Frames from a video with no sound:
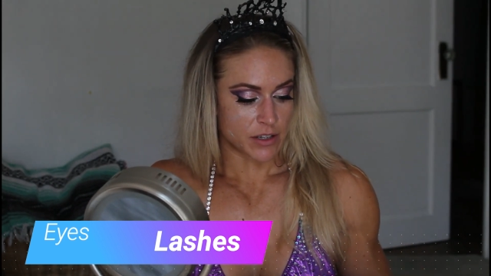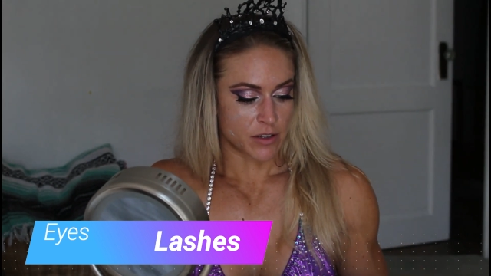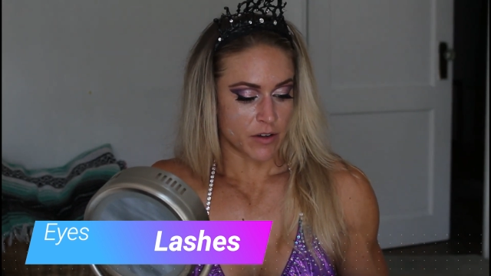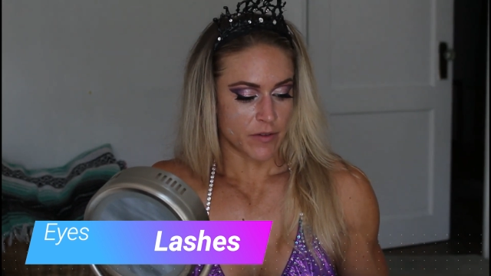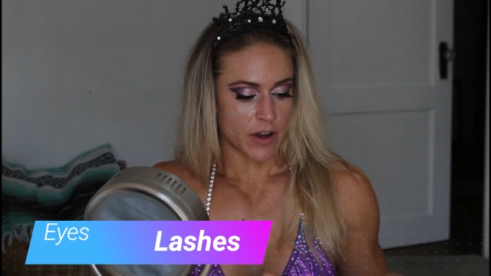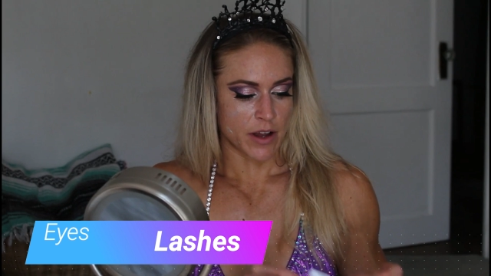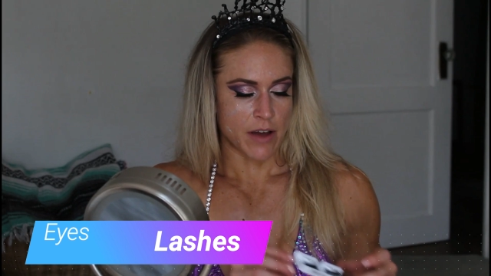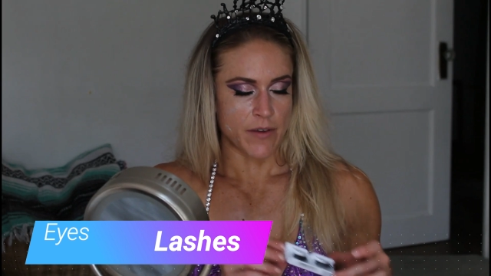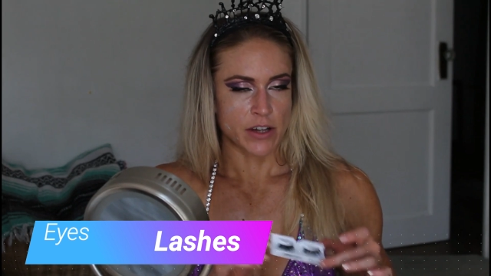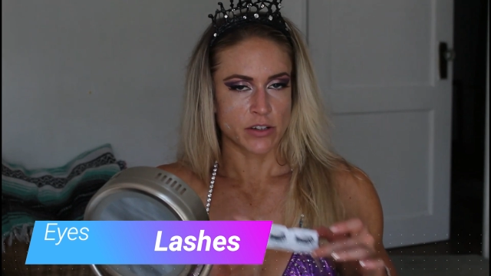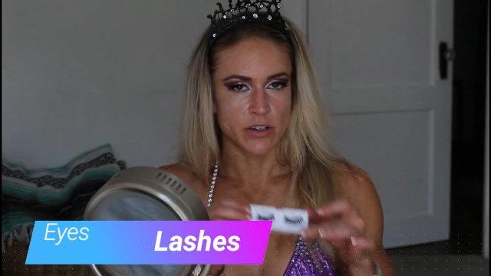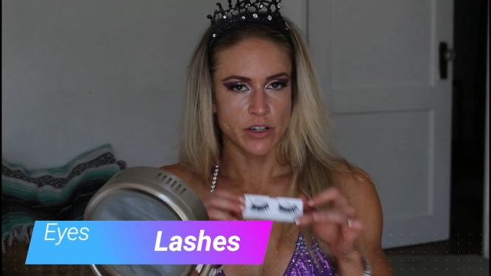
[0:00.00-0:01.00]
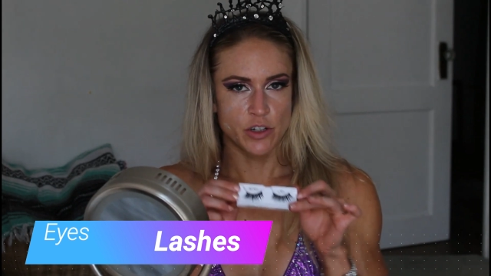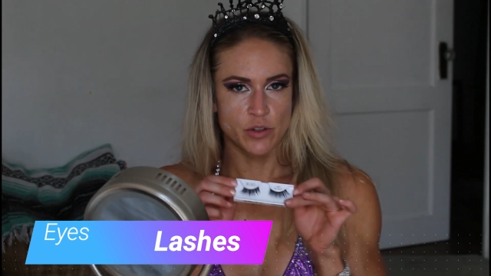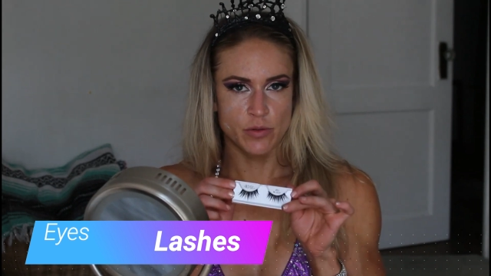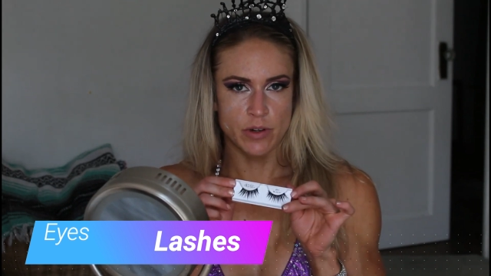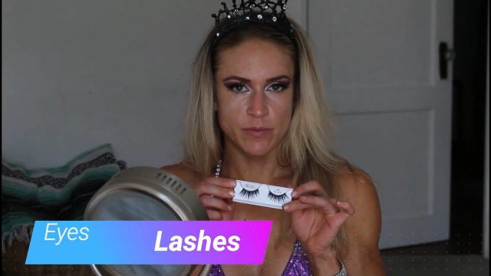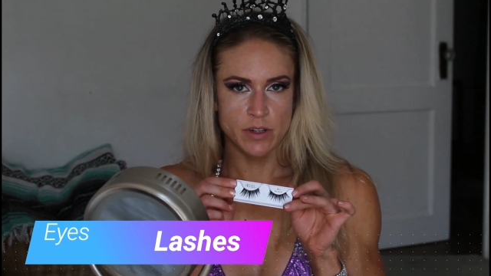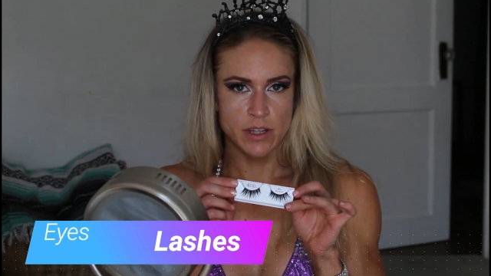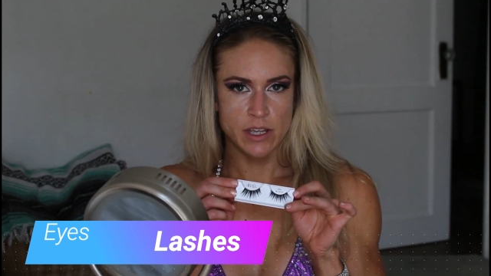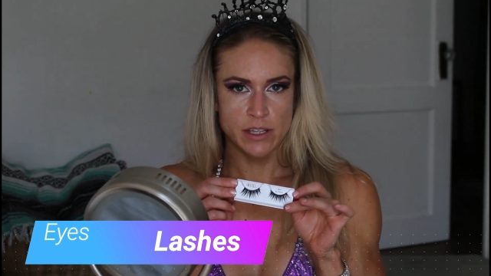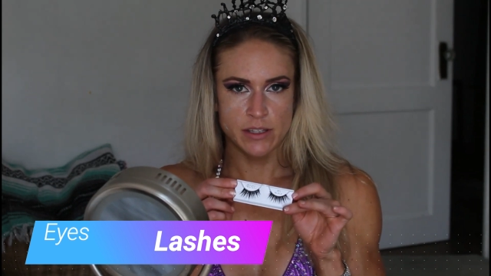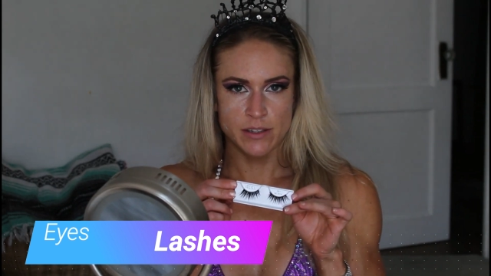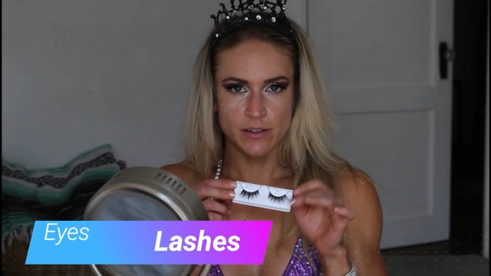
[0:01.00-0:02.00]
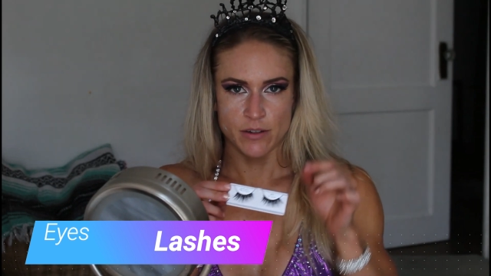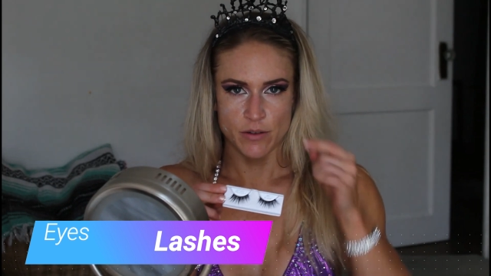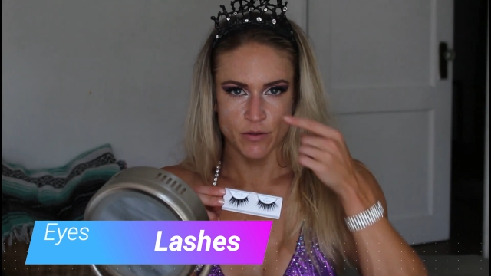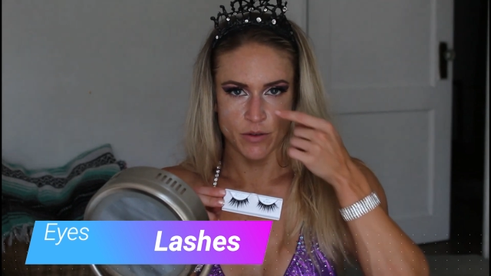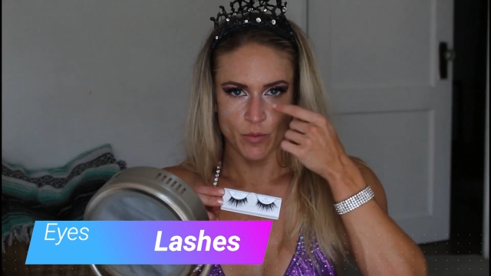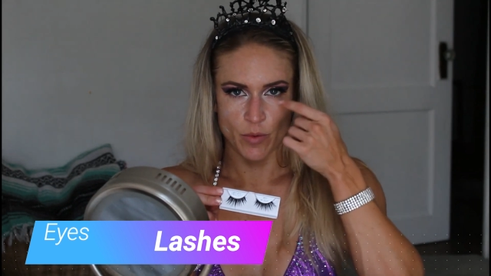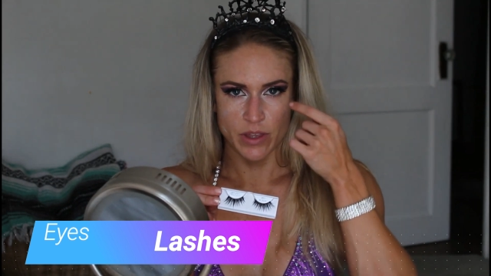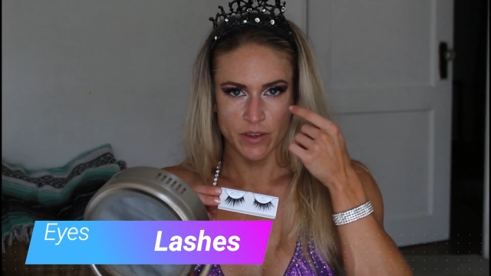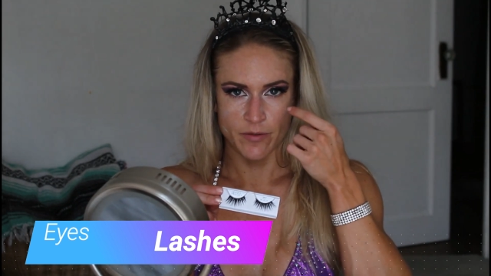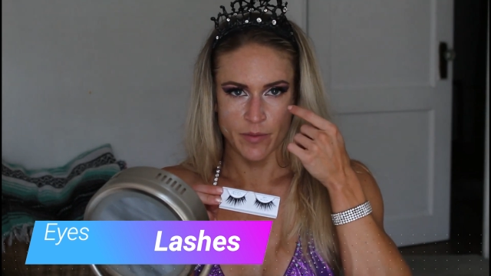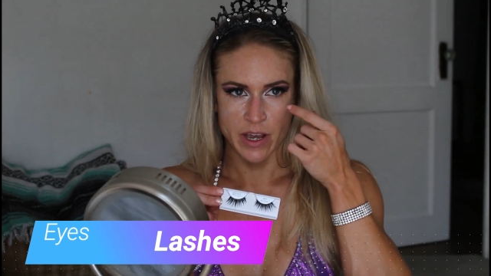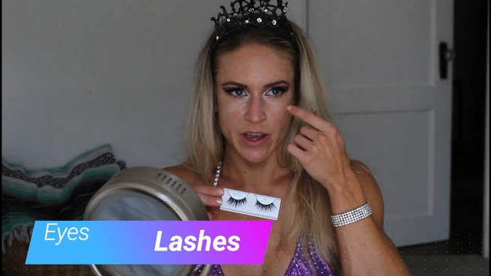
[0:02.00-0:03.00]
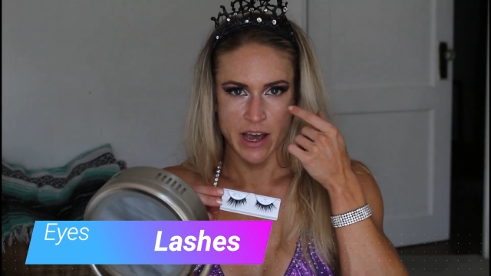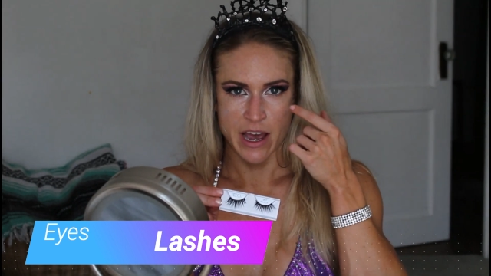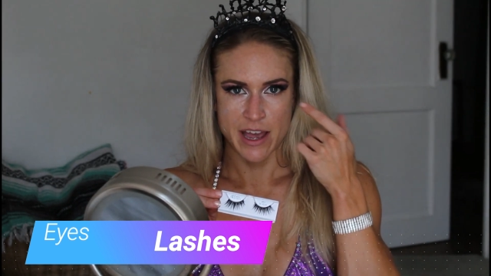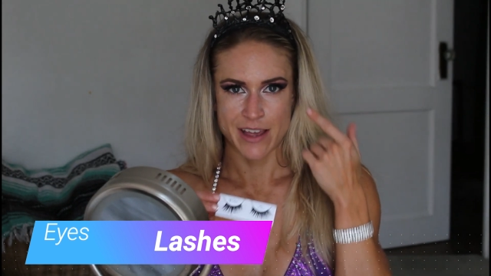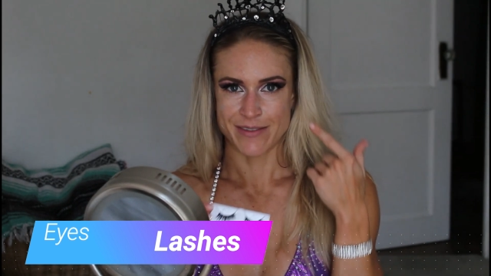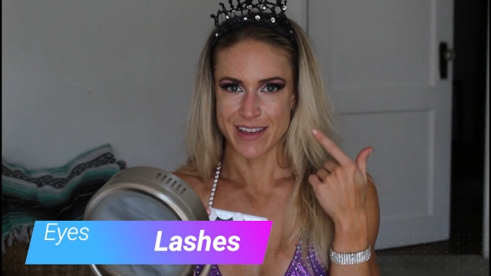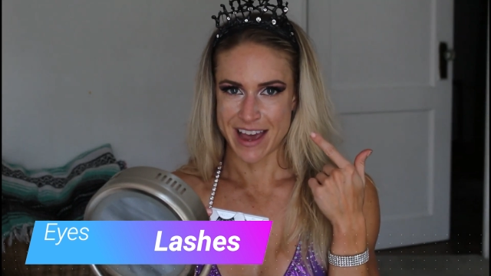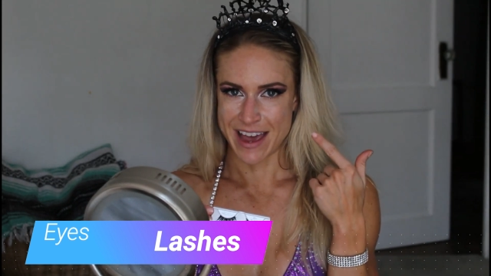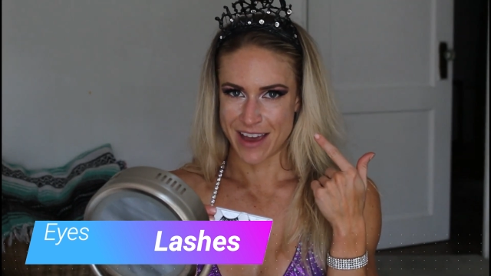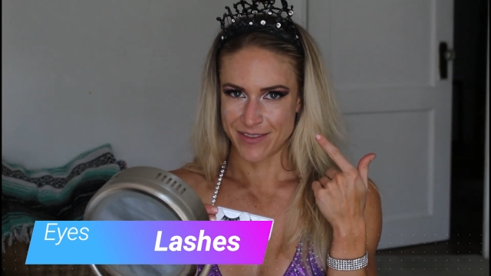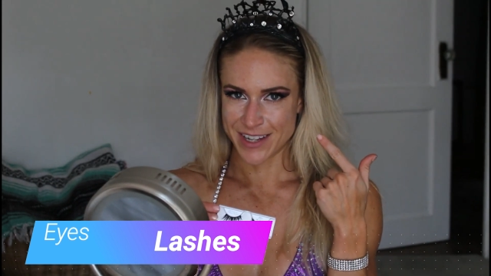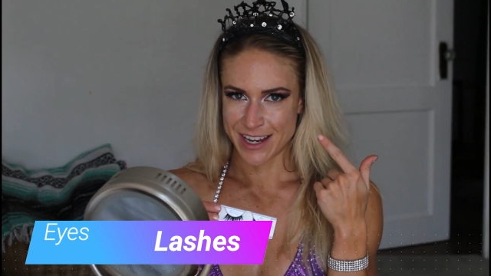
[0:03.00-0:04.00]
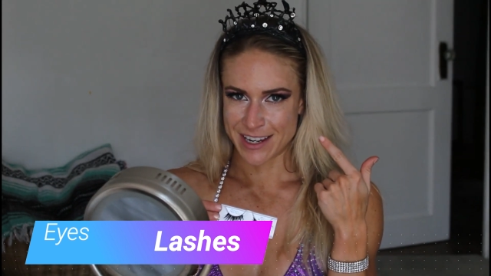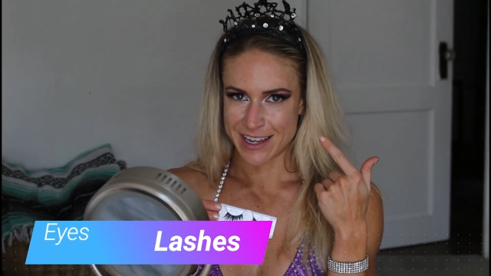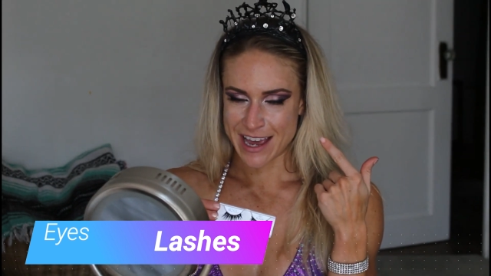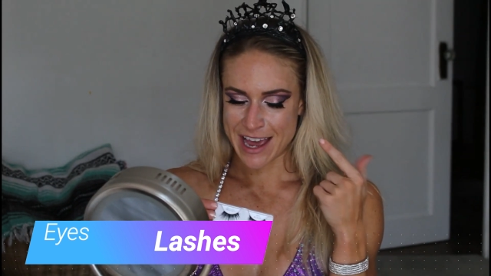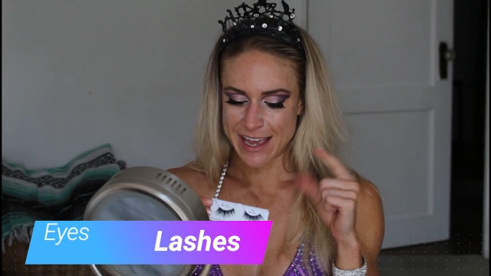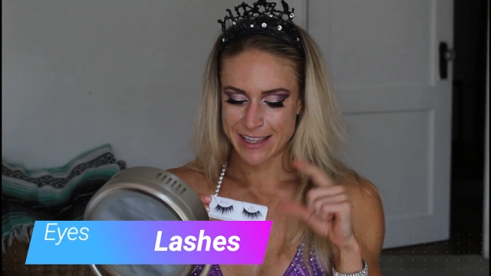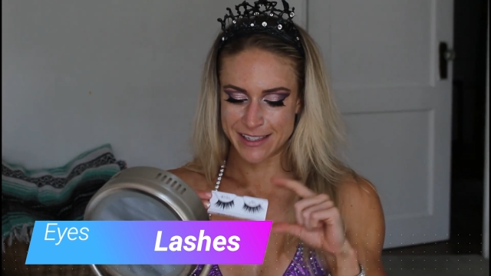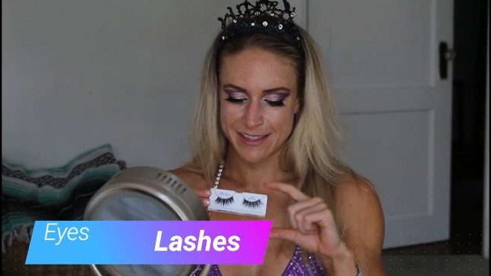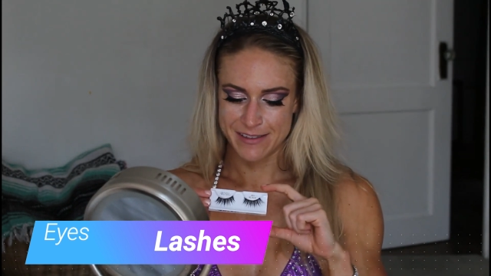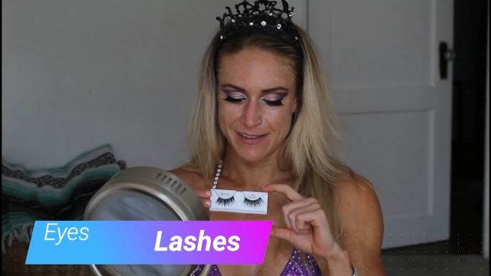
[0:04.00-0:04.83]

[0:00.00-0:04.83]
So I've actually already trimmed these to the width of my eye. I have tiny eyes.